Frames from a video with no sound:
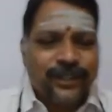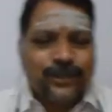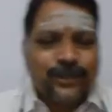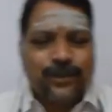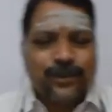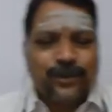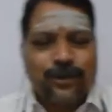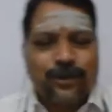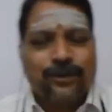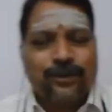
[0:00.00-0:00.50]

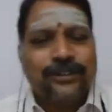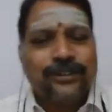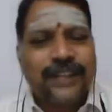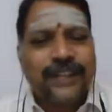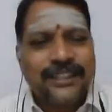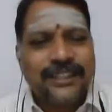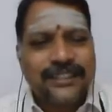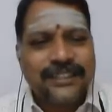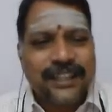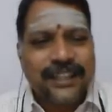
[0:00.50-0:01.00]
So
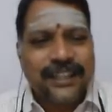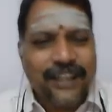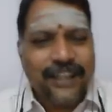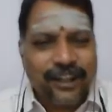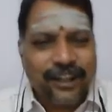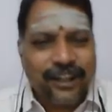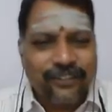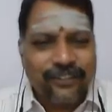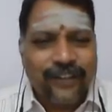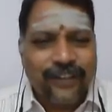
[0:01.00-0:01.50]
there is a
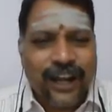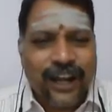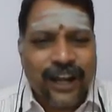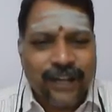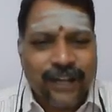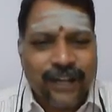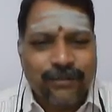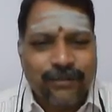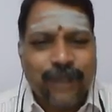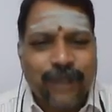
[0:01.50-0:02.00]
lot of
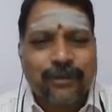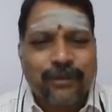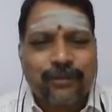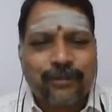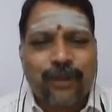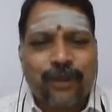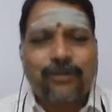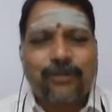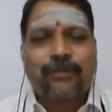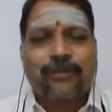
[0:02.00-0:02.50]
unemployment
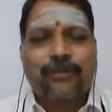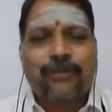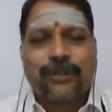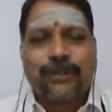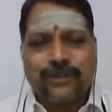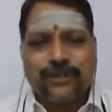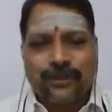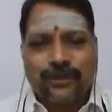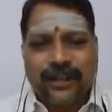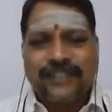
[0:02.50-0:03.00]
problem
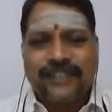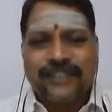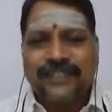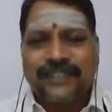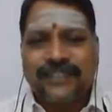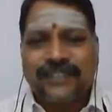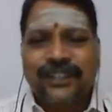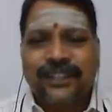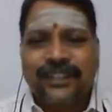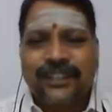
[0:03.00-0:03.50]
also
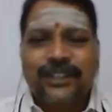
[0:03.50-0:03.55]
arising.